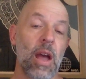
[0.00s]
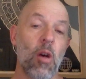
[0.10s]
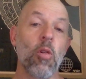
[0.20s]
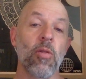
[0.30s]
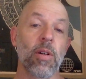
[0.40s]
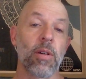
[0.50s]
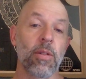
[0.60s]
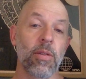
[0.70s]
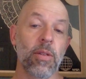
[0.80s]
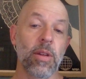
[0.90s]
over
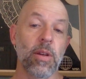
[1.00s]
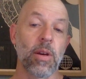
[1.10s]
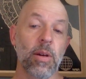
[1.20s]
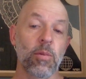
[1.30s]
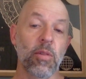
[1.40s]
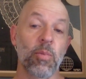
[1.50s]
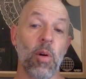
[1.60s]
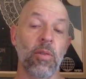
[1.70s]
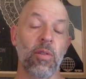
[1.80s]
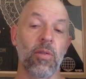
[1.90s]
the
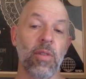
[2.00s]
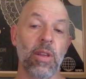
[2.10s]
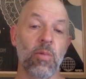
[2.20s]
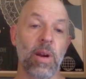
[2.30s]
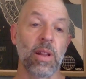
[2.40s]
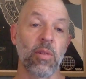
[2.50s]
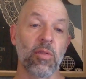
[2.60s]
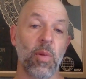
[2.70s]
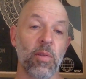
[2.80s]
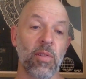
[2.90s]
Israeli
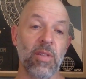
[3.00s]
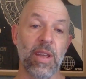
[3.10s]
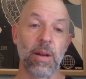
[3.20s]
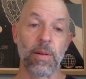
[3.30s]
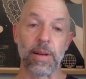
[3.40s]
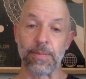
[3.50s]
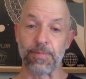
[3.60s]
response in the area.